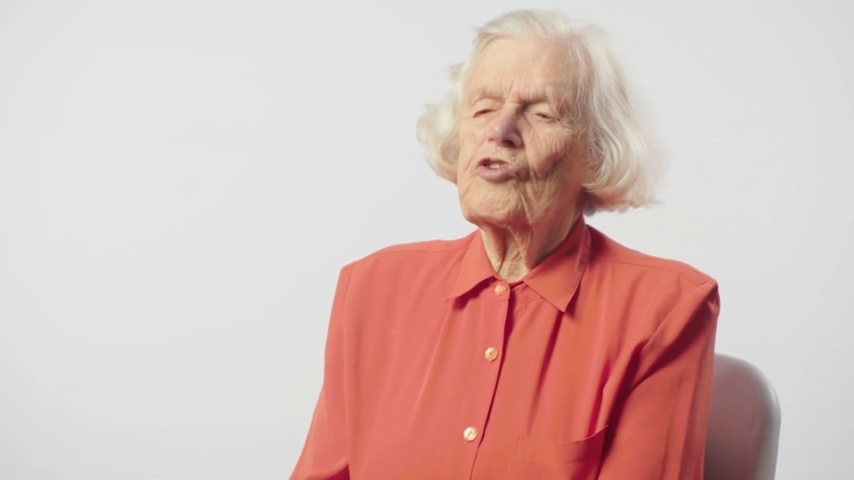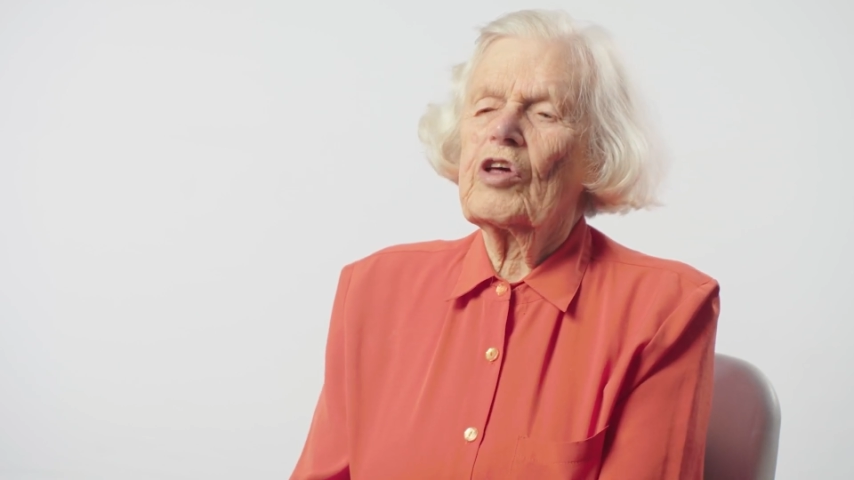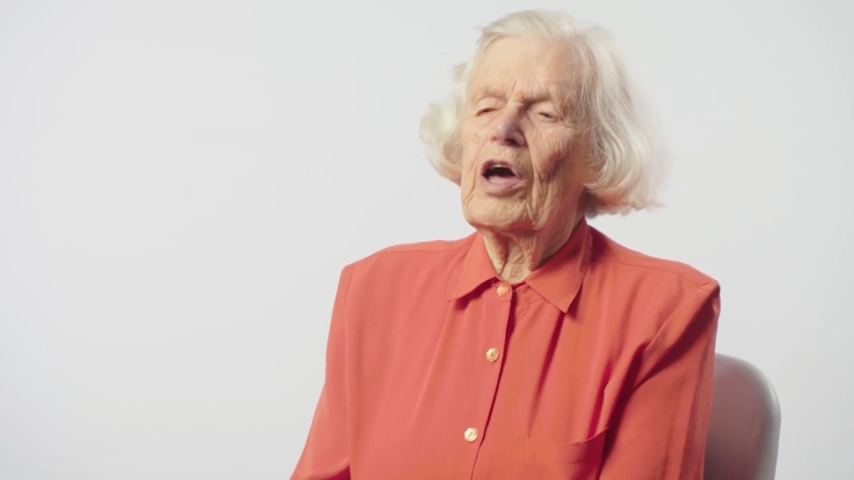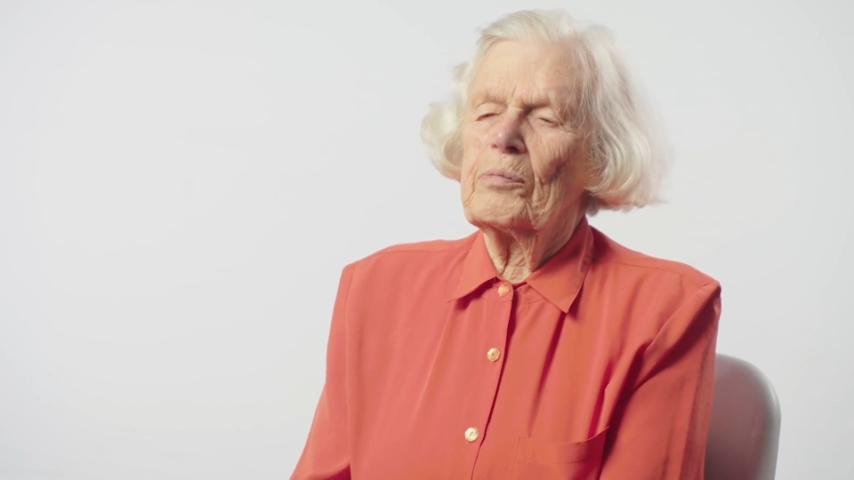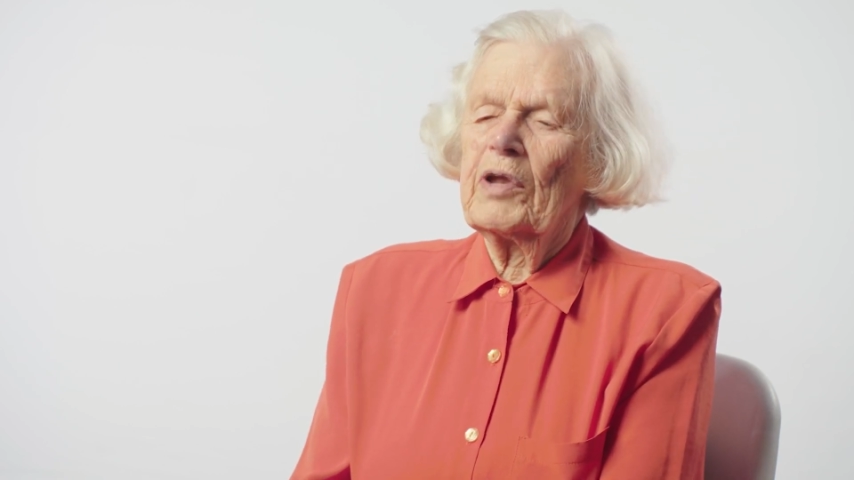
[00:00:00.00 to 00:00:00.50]

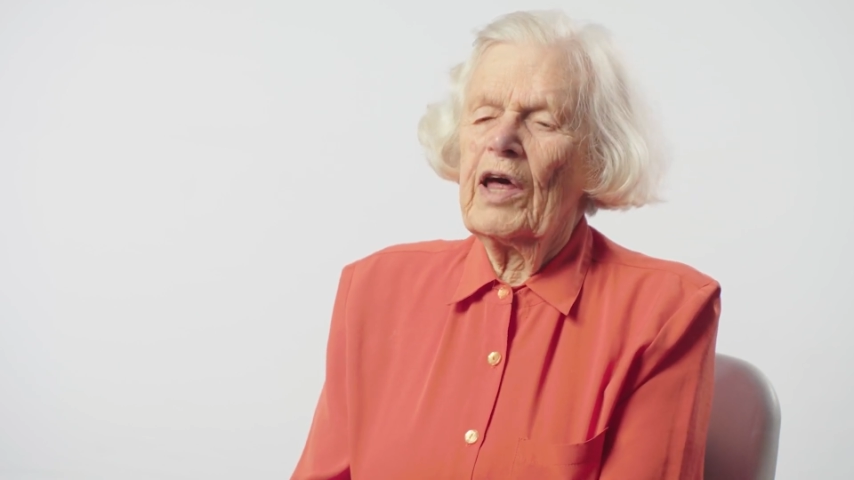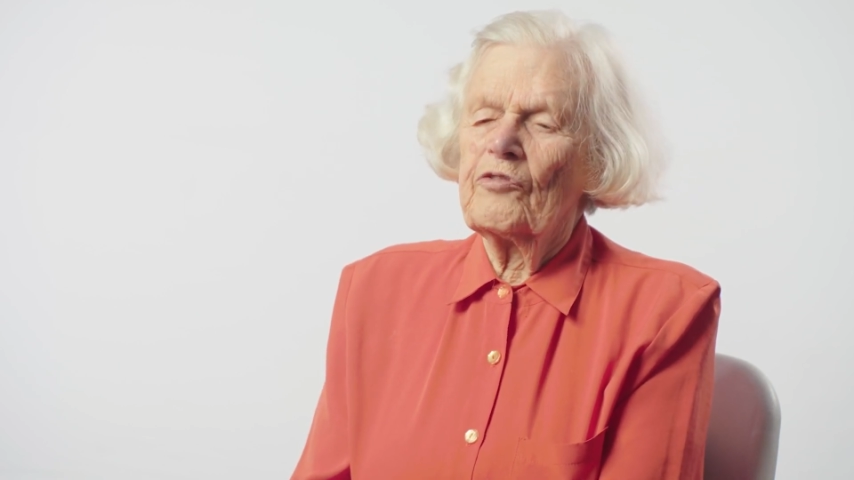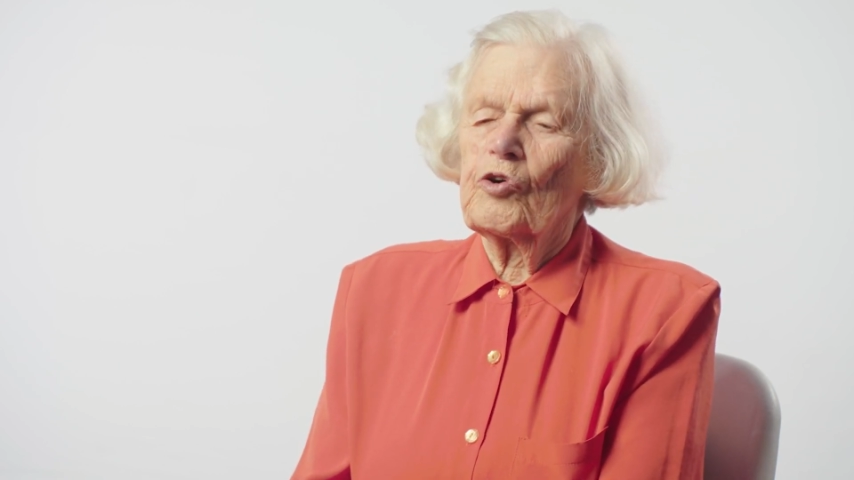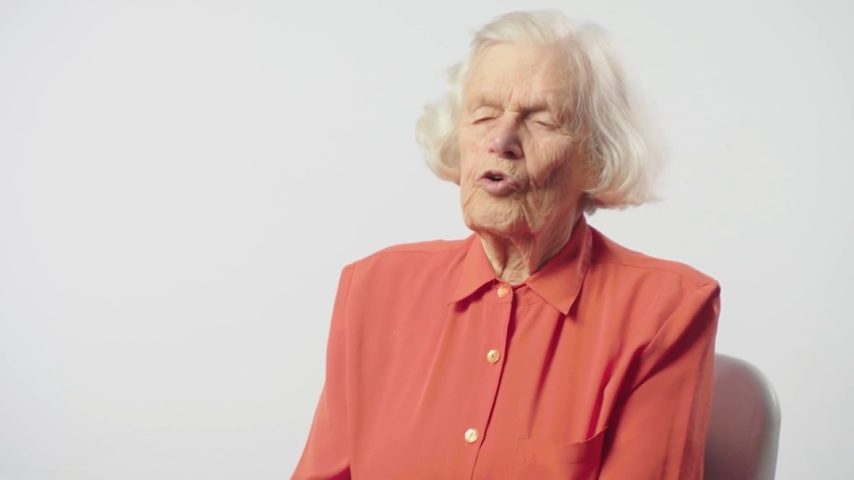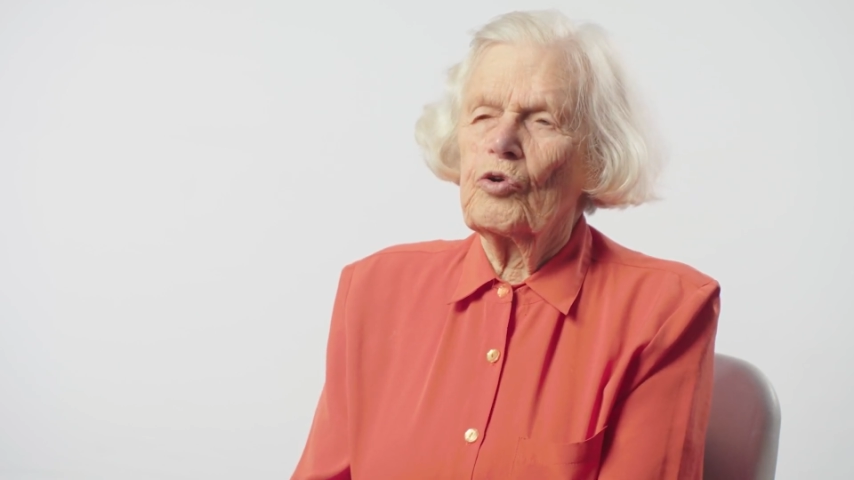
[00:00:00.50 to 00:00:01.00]
come and have
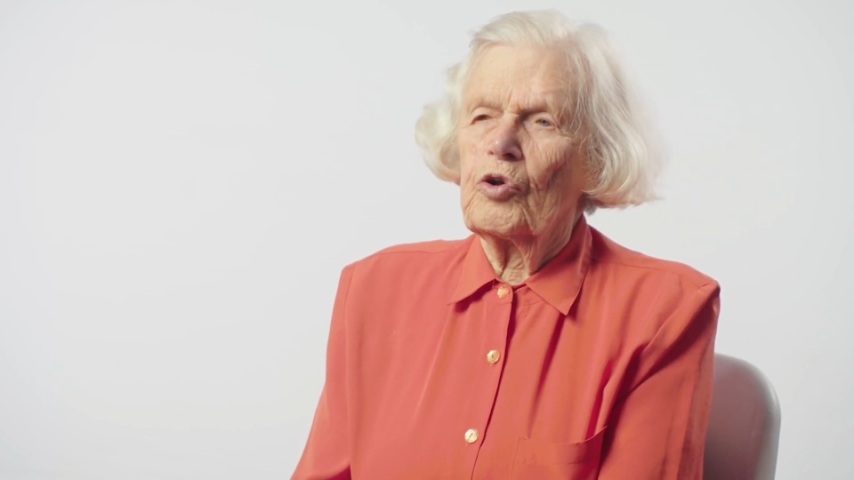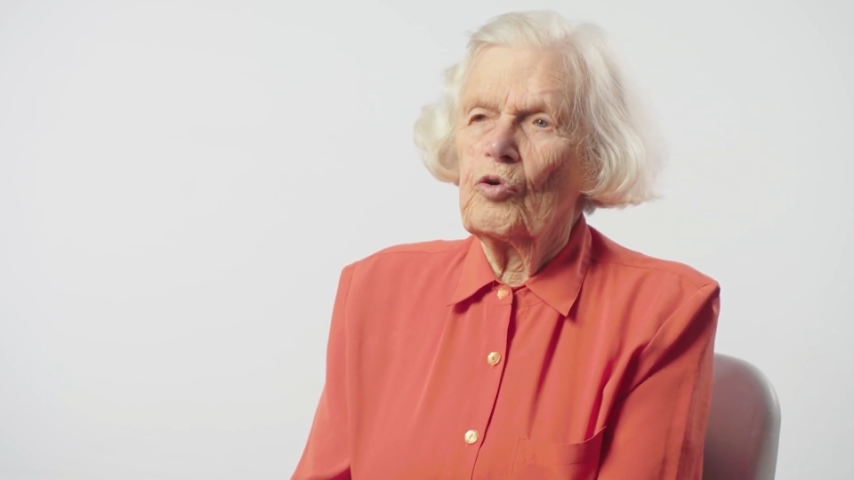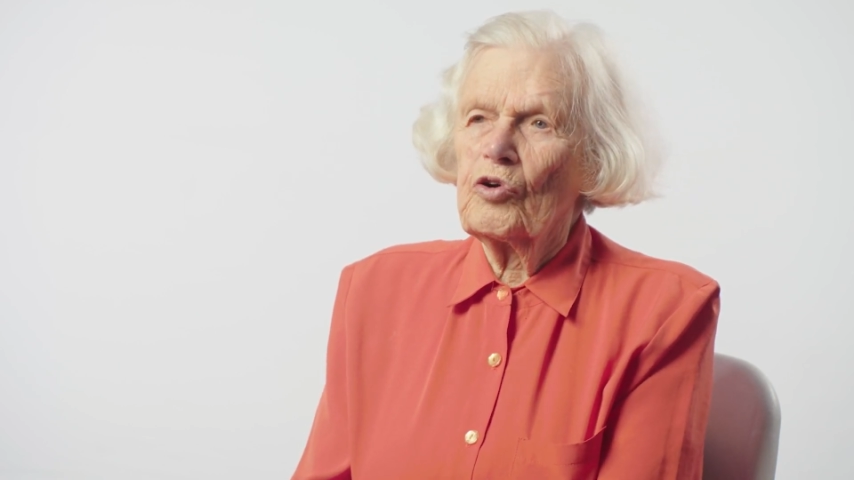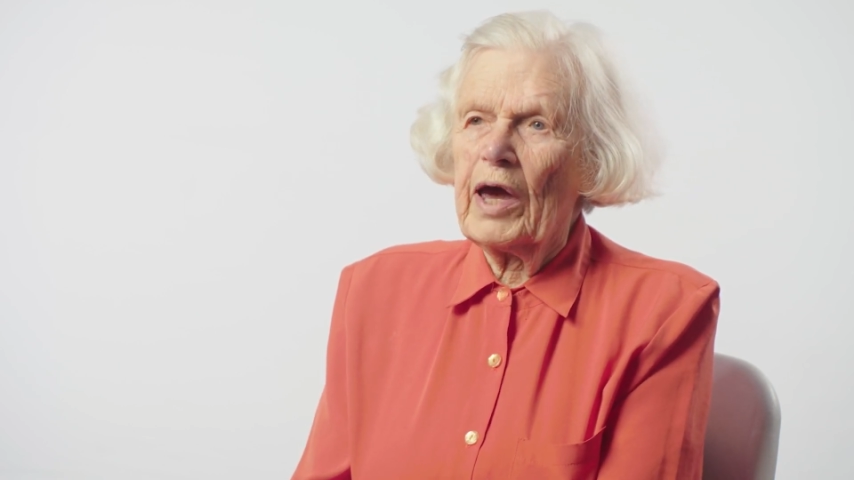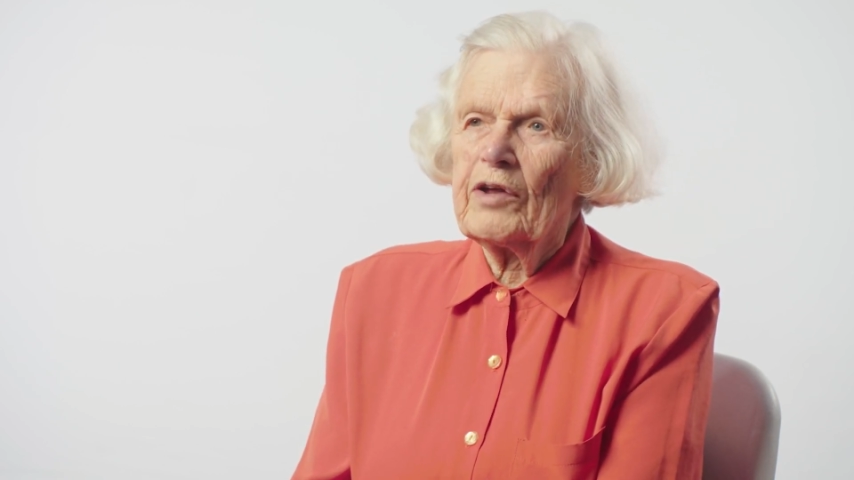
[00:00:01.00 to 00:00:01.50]
a good
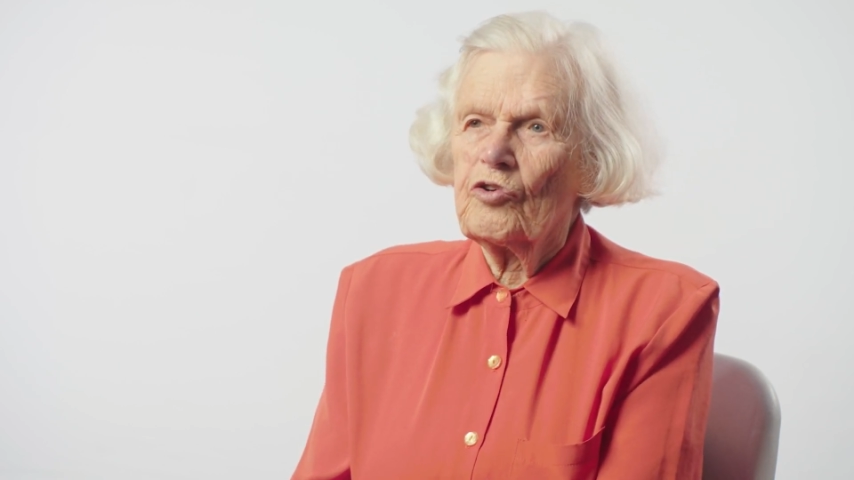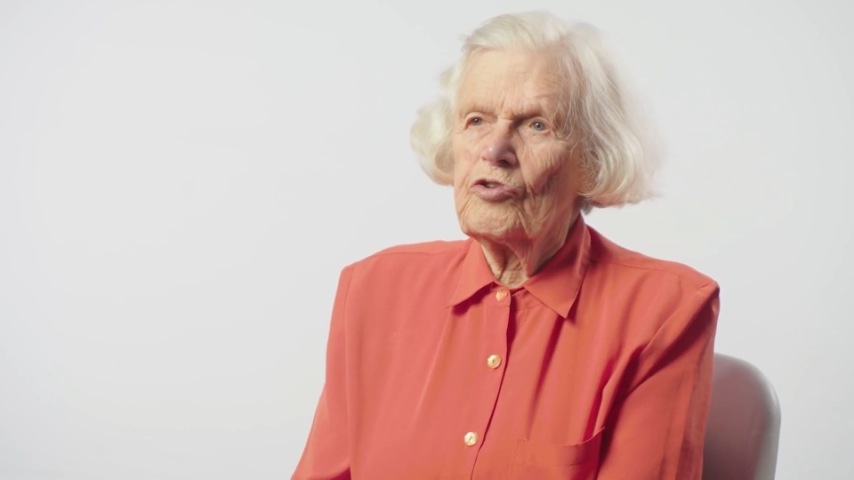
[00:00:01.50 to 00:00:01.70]
look at